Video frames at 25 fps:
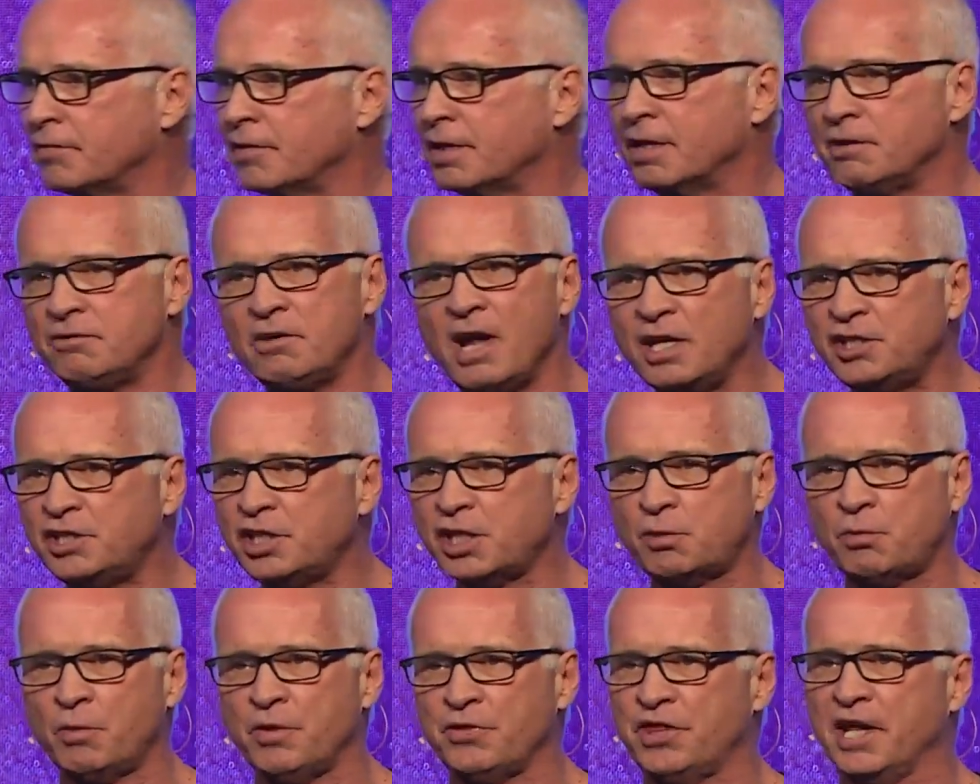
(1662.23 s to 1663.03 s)
Not
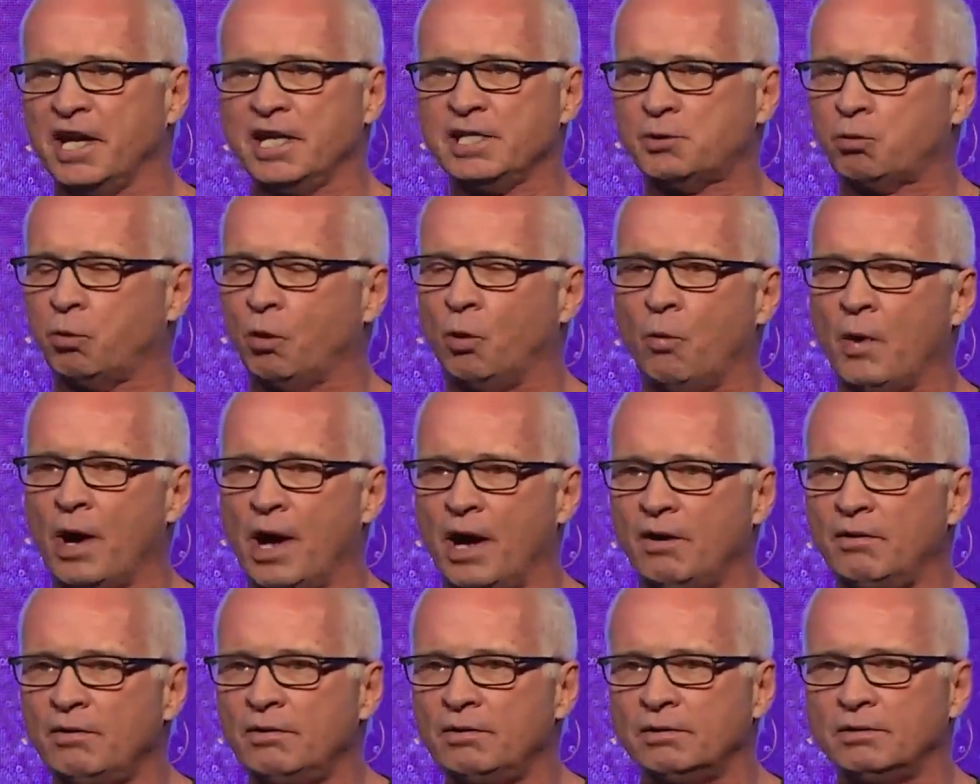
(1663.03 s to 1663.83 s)
just when things were
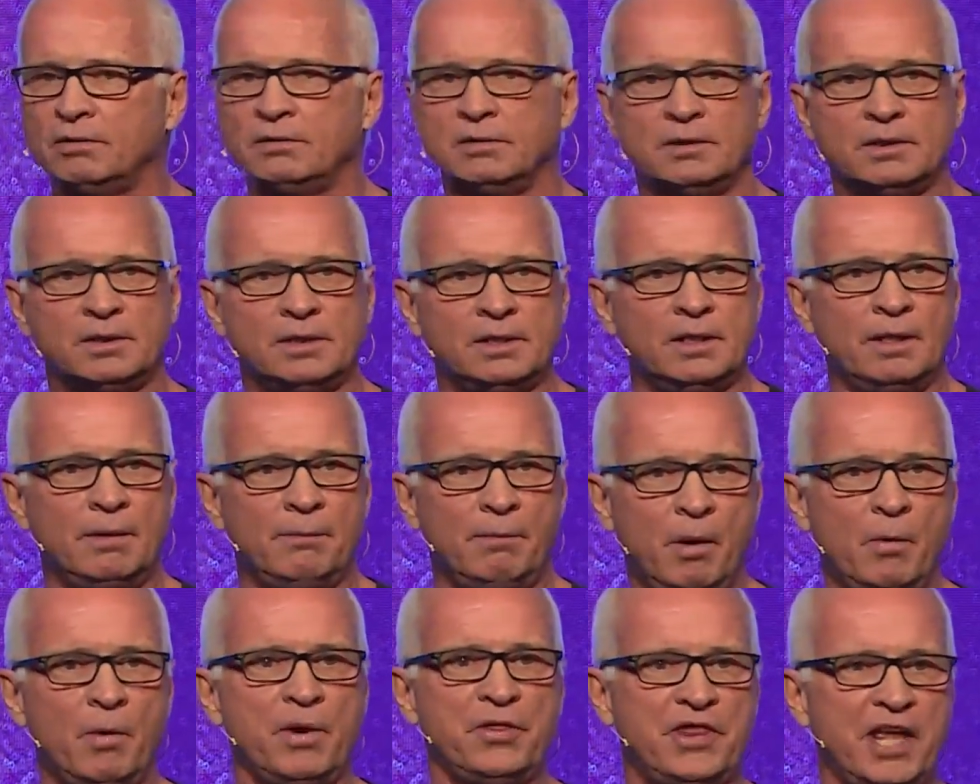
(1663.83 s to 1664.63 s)
well,
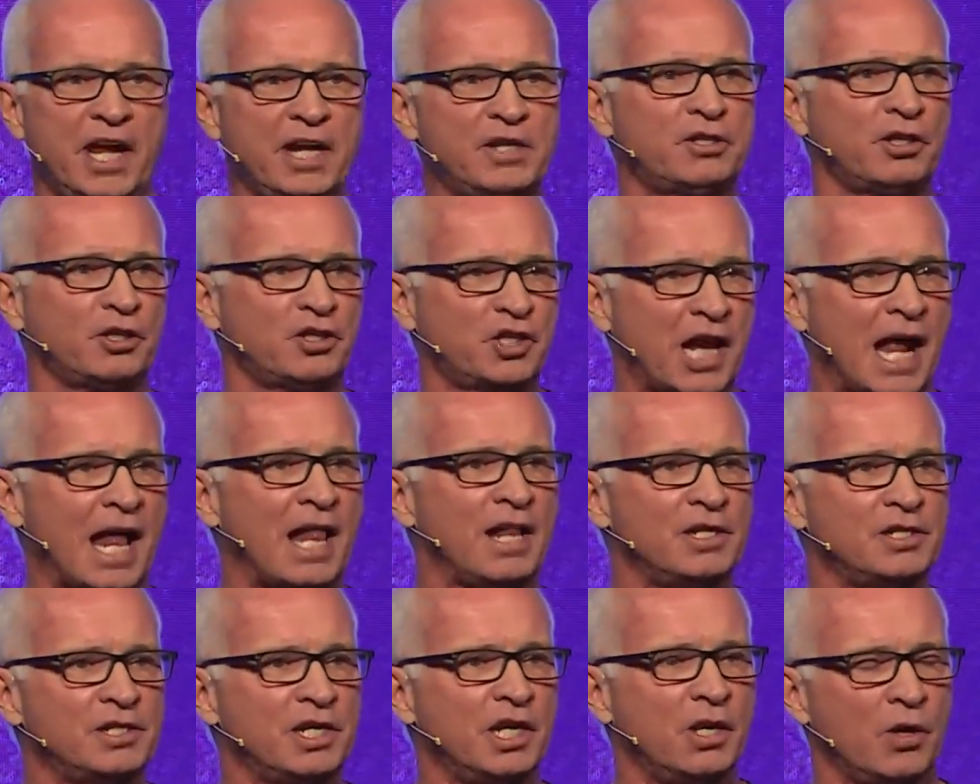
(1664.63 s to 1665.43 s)
but when things are
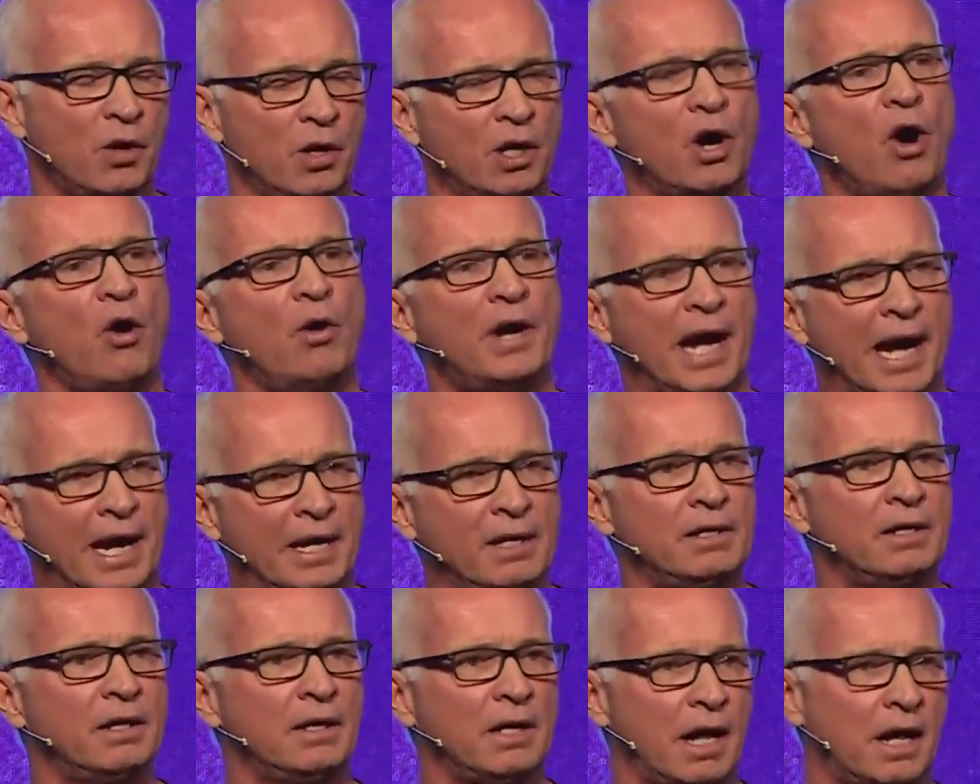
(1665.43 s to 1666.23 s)
challenging, going, okay,
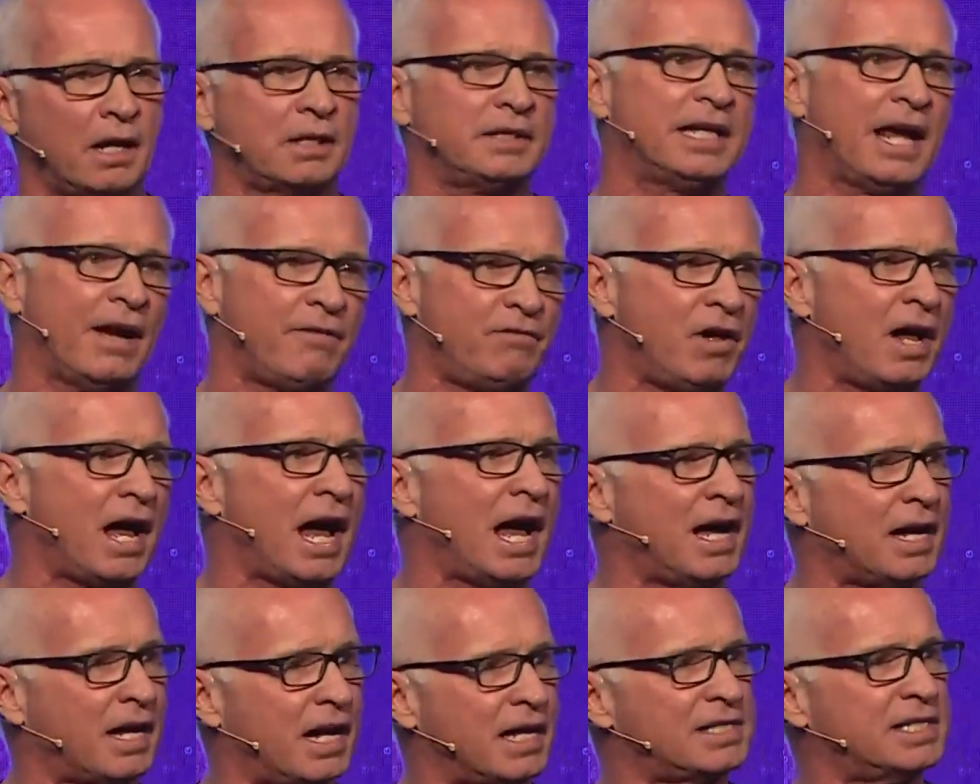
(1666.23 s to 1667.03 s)
devil,
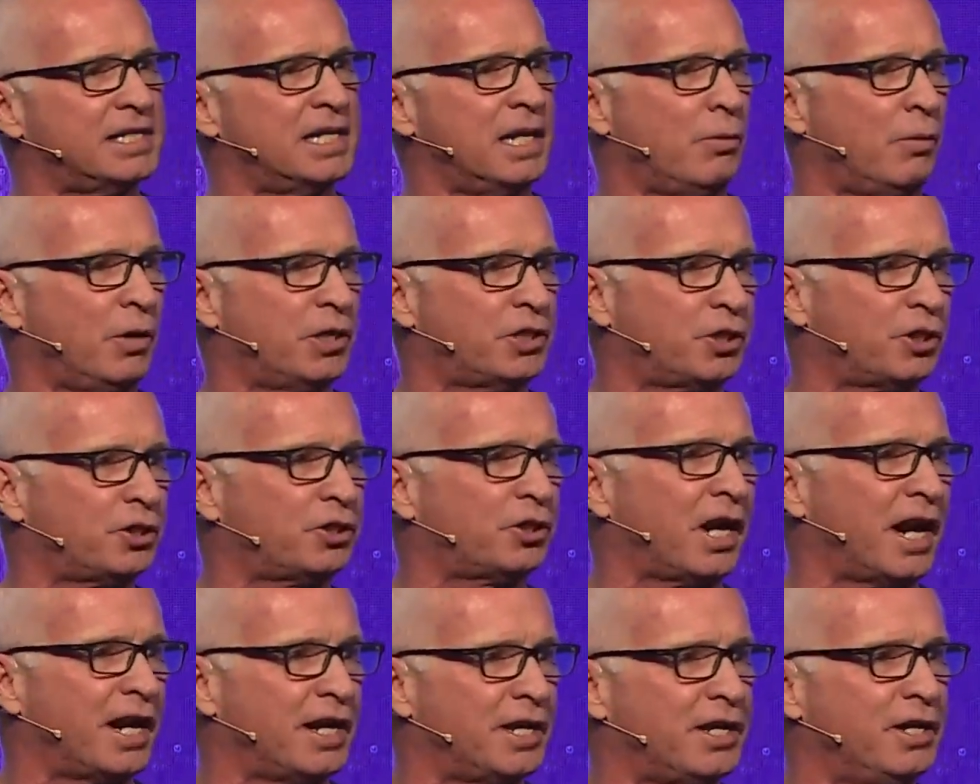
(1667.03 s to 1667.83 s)
I see what you're
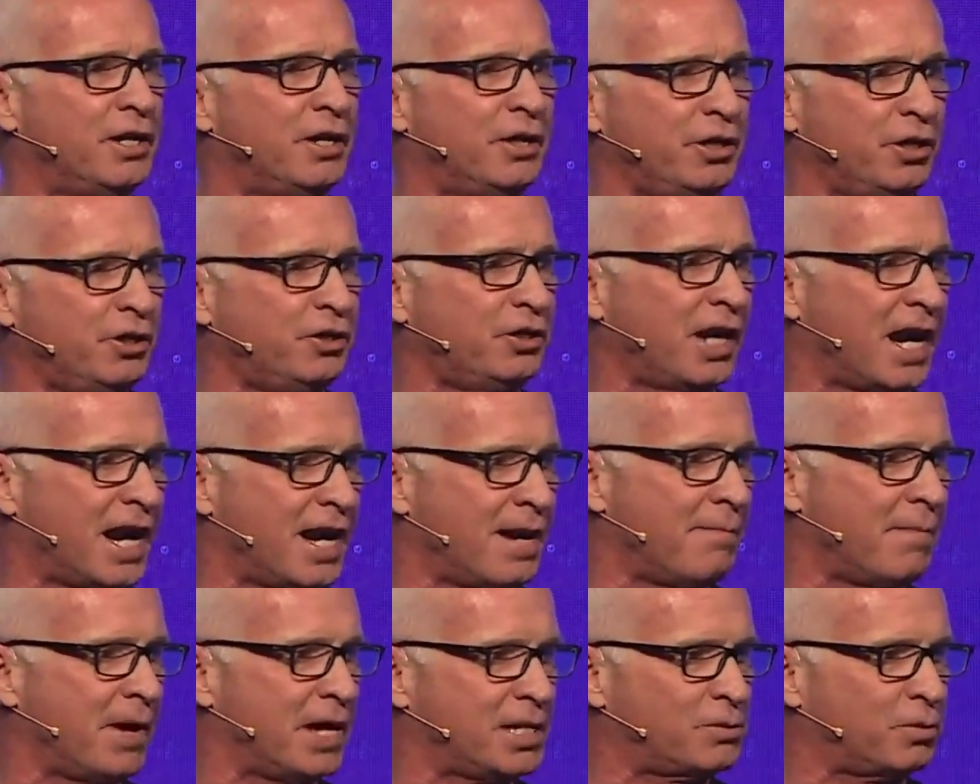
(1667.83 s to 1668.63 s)
trying to do. You're trying to
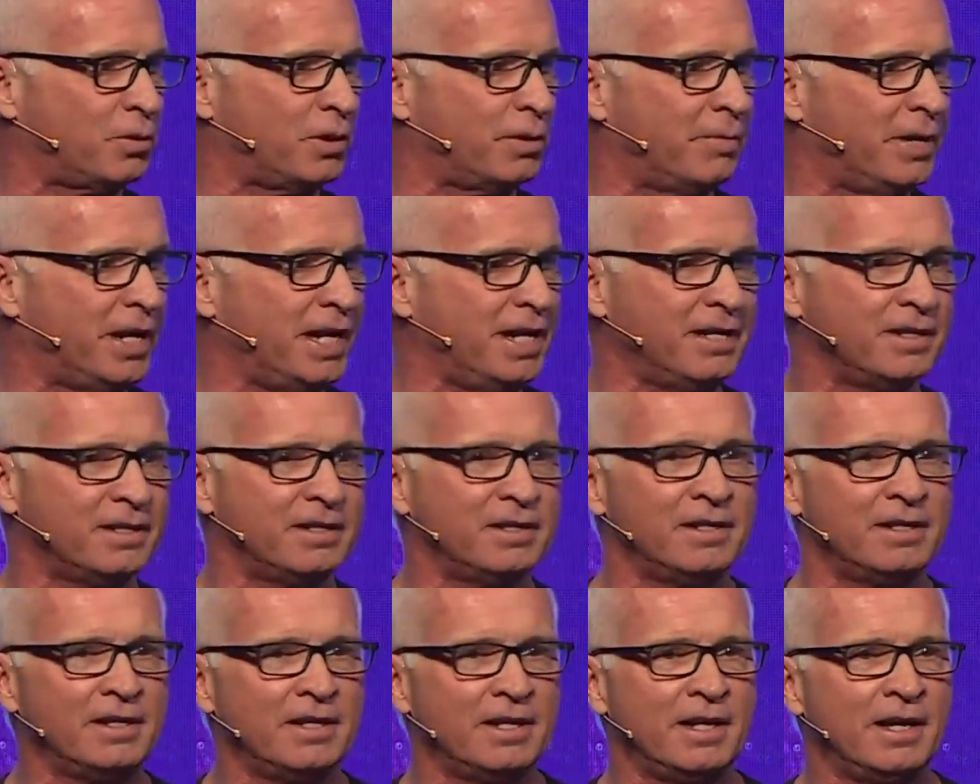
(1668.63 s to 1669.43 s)
mess with me.
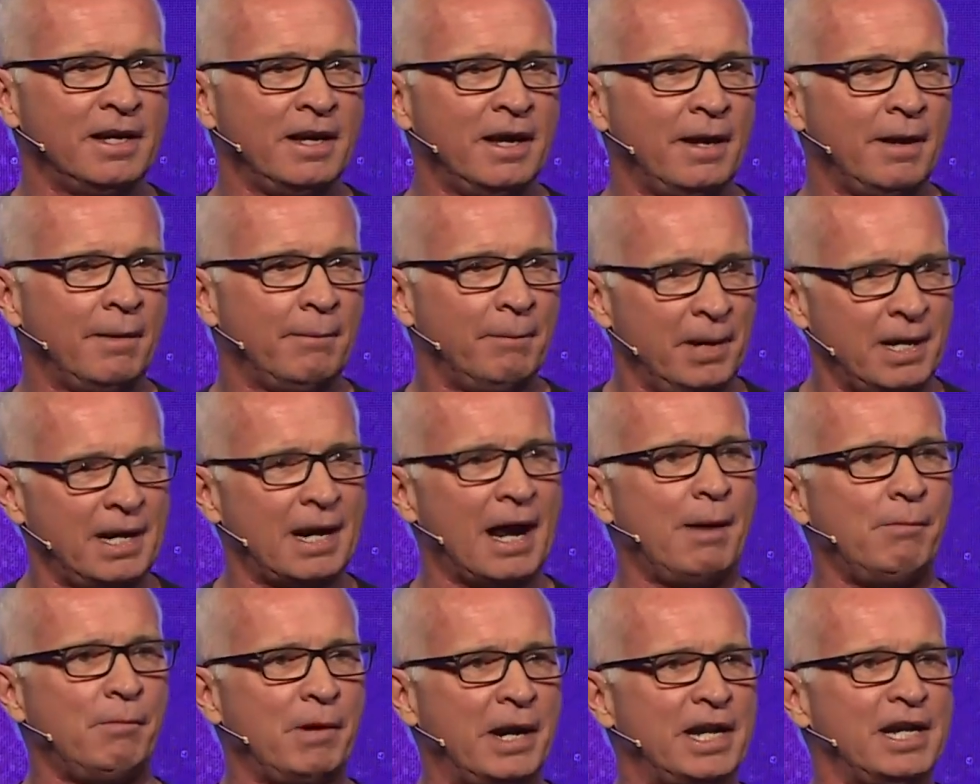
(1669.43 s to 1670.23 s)
But
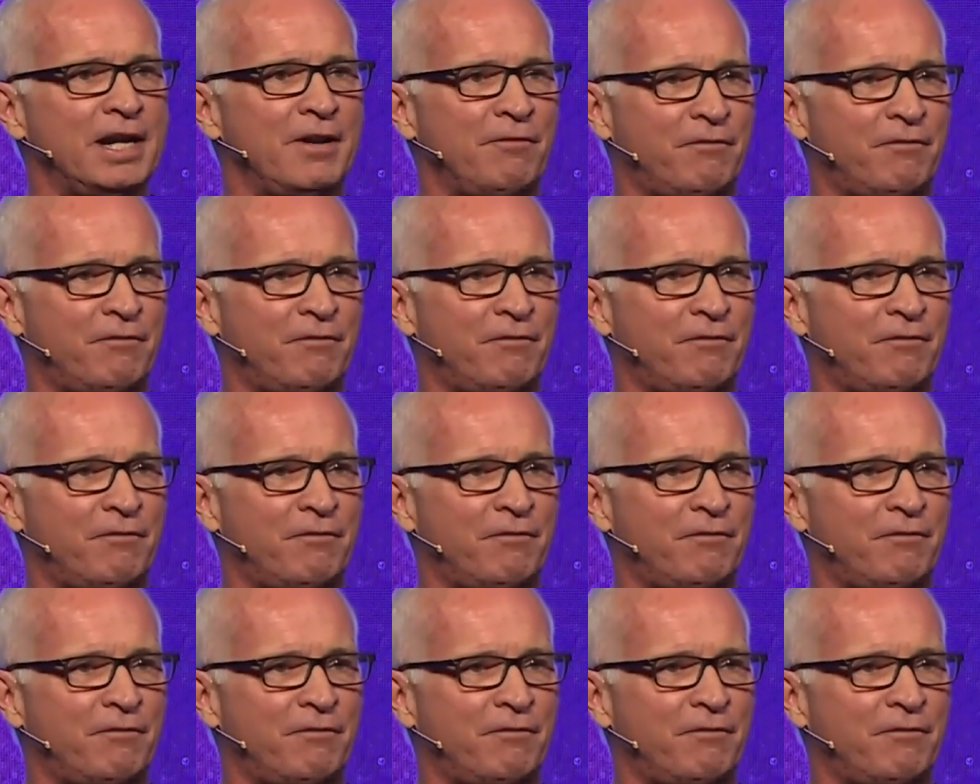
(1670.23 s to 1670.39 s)
I'm ready to